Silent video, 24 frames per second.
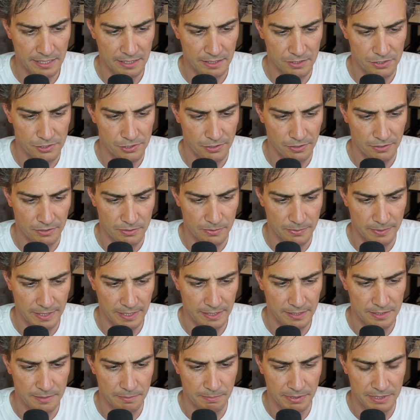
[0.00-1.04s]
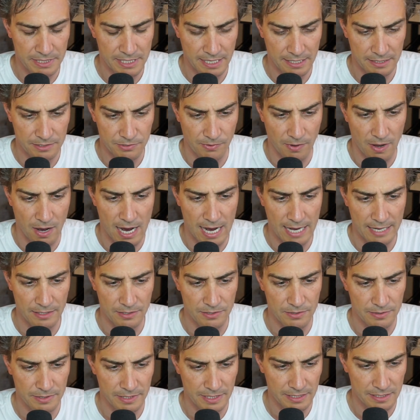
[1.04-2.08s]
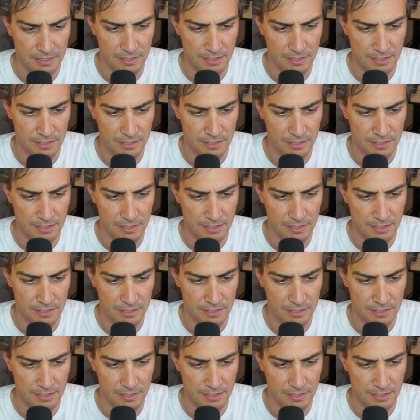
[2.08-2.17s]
insurance. We need to protect riders. We need